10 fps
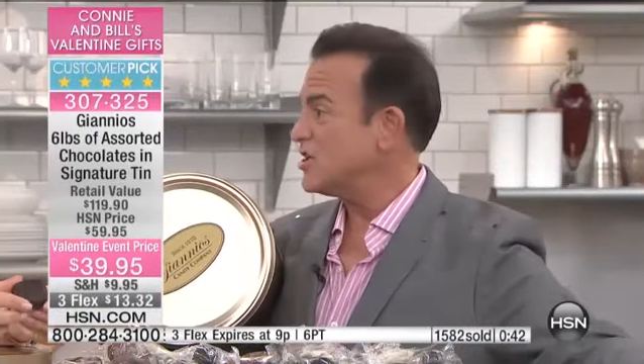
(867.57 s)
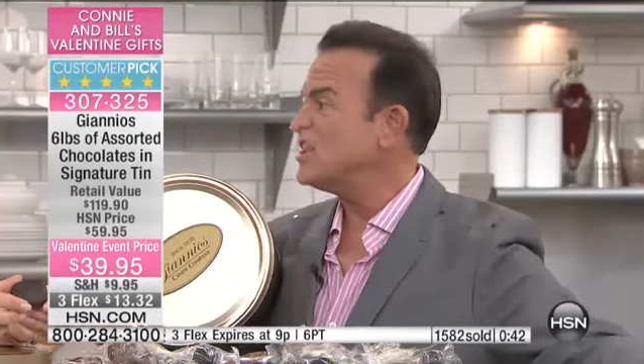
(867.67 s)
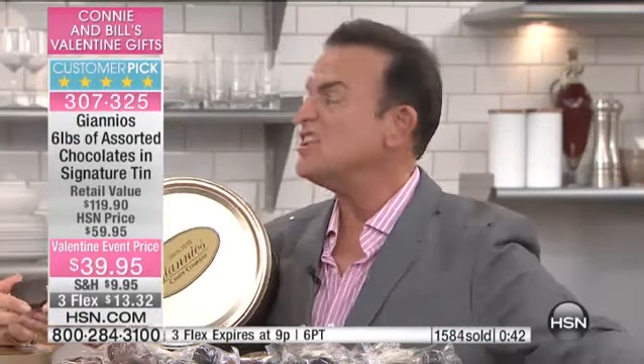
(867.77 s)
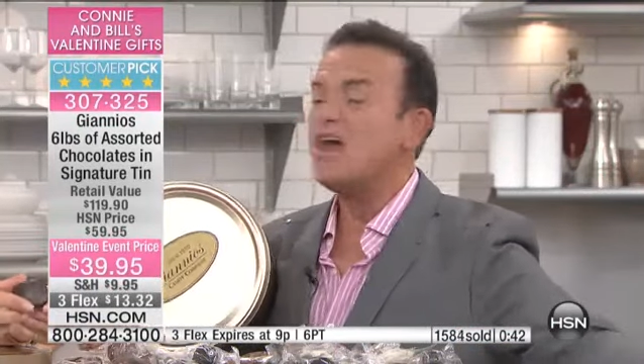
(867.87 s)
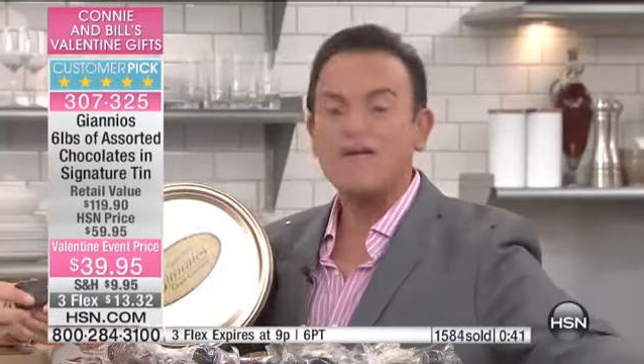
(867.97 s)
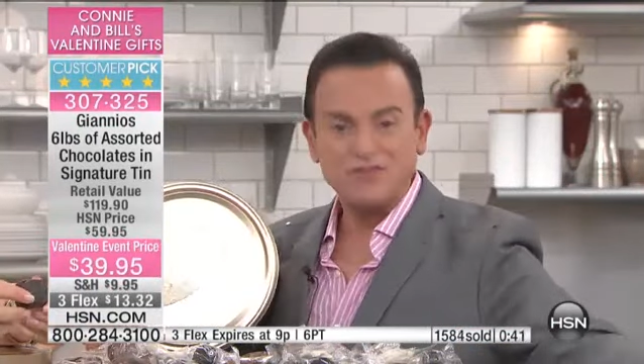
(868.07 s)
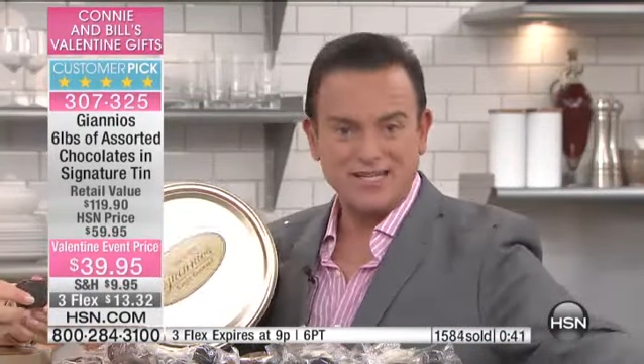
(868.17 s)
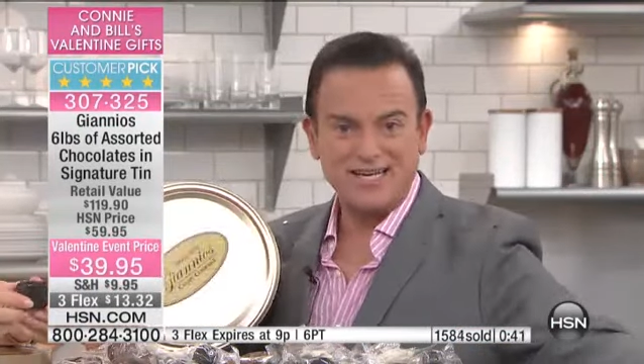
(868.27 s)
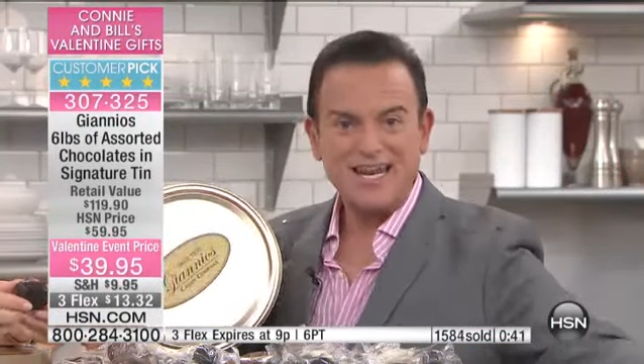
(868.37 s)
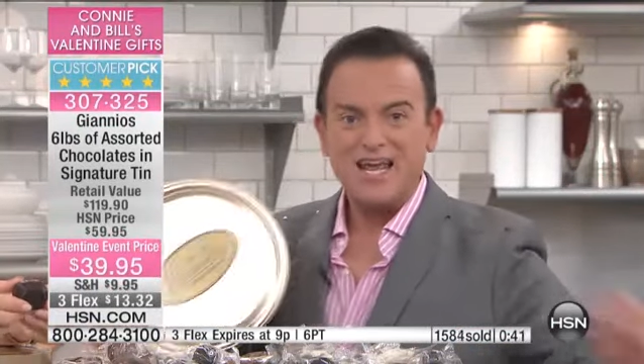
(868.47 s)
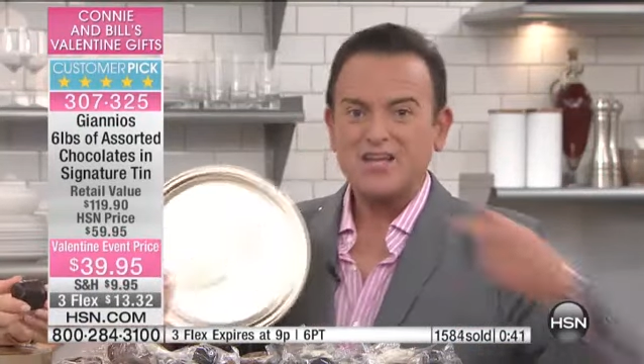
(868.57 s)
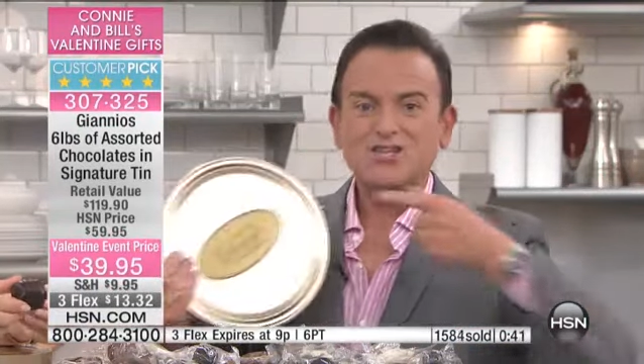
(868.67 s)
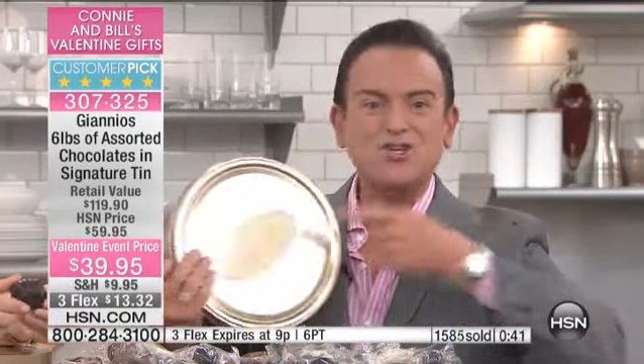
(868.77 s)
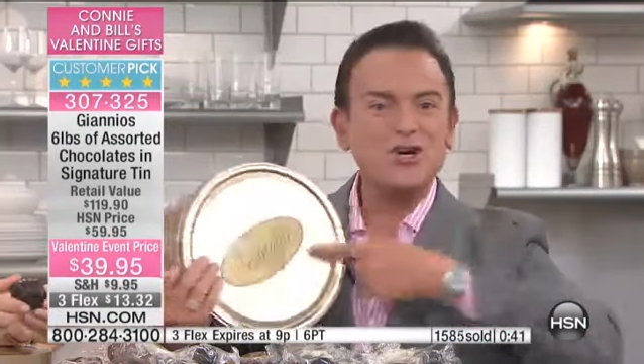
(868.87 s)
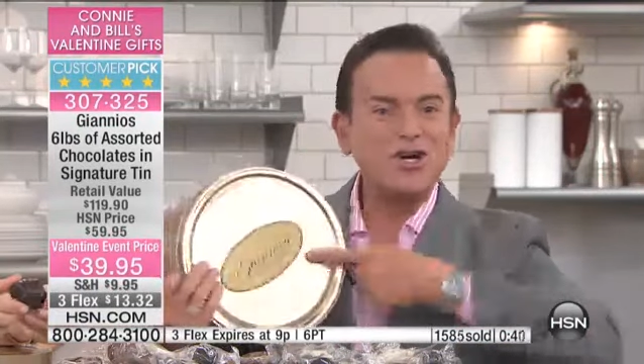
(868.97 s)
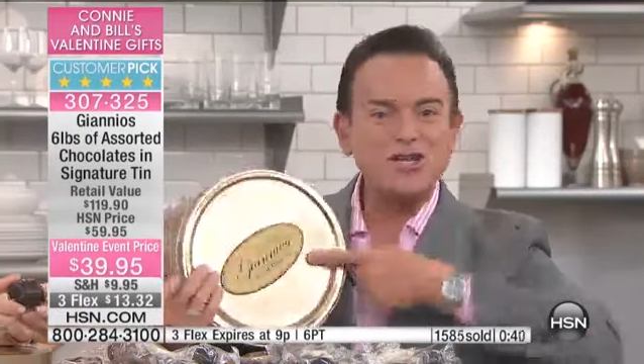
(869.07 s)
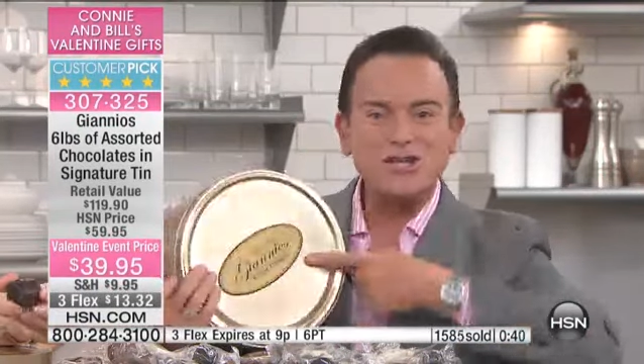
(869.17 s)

She loved it. You're going to